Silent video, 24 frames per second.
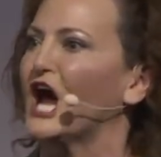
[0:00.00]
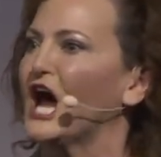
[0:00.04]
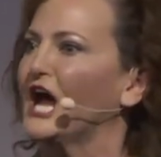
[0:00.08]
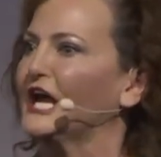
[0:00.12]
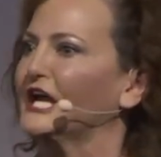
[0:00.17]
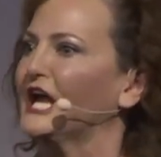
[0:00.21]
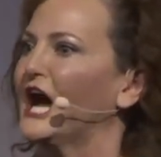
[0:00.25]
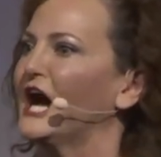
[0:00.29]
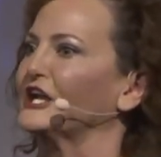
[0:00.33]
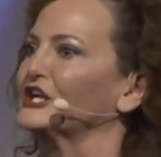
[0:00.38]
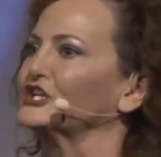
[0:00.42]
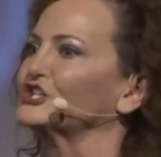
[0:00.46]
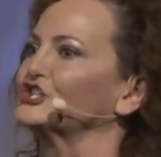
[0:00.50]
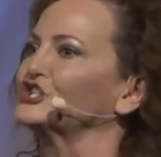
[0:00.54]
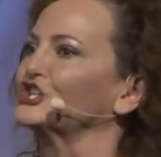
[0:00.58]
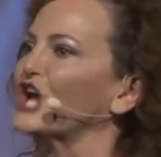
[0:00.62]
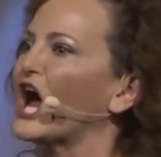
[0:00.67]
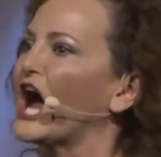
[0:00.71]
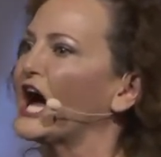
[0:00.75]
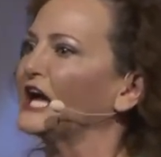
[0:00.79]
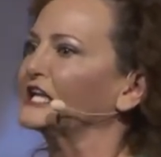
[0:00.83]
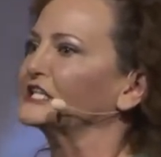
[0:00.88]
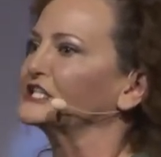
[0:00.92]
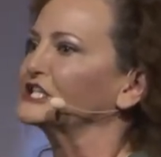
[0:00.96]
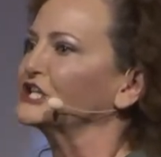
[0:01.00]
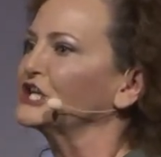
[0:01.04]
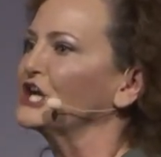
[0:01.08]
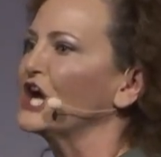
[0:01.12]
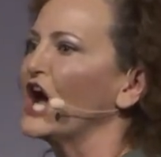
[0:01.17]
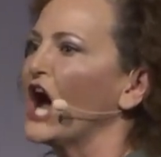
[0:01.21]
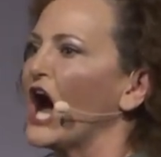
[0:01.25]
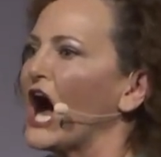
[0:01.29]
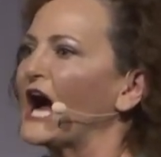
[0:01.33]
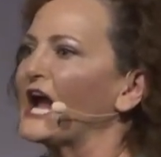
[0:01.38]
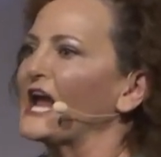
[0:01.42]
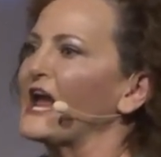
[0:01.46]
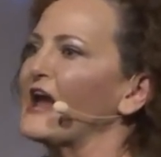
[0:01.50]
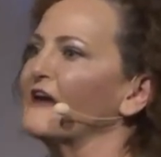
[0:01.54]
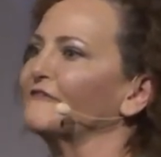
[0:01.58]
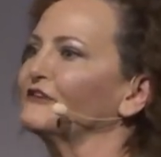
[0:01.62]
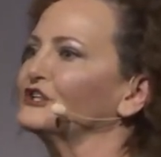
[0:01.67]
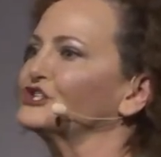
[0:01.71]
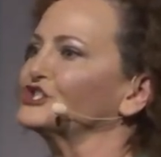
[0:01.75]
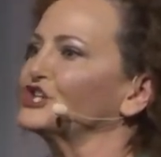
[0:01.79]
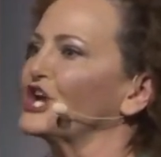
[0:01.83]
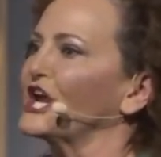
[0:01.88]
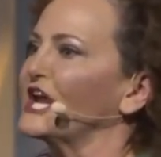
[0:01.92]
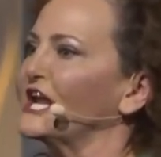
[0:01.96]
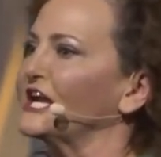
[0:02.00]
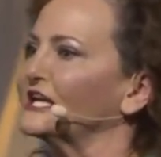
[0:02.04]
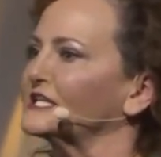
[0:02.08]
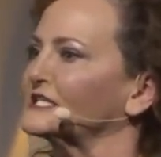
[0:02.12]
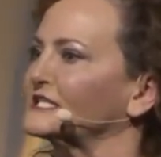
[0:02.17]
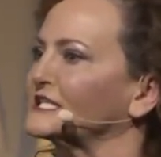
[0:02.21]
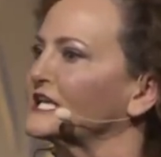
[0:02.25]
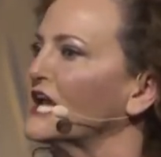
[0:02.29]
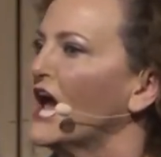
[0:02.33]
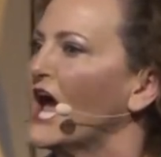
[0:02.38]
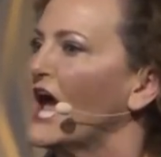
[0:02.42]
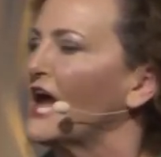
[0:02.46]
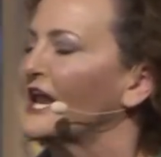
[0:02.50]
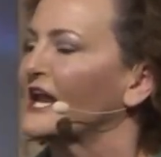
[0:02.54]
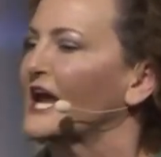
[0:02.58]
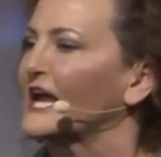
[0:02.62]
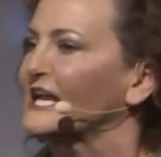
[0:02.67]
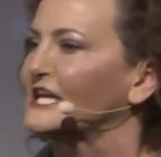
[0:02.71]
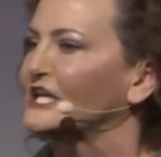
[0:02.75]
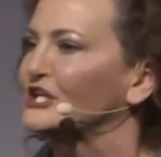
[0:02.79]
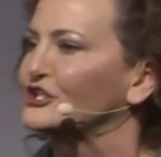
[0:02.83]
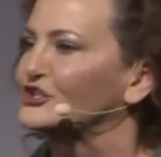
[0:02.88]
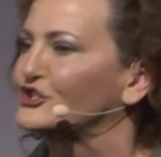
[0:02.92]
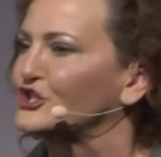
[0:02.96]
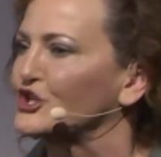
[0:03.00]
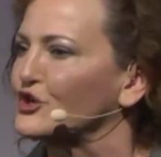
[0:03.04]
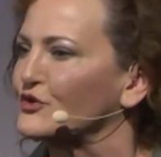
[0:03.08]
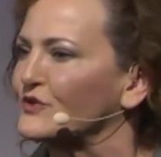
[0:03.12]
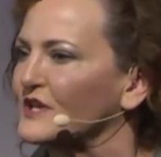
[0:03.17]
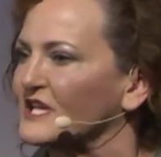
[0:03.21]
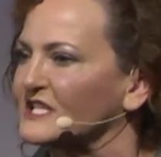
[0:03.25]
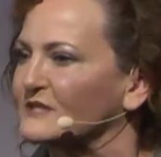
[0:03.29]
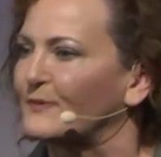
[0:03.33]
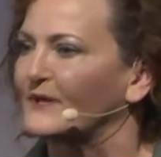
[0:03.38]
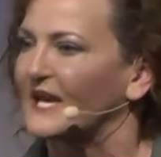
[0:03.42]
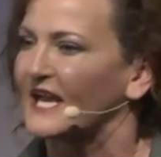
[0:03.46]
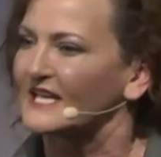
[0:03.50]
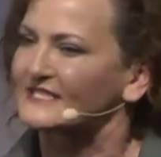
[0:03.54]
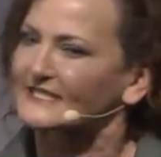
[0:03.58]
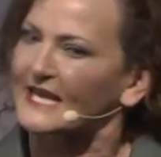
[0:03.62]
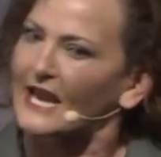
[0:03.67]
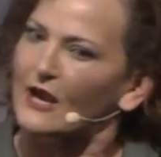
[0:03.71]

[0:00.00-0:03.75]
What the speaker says: got a shot. I have a chance, and I could do this. But as I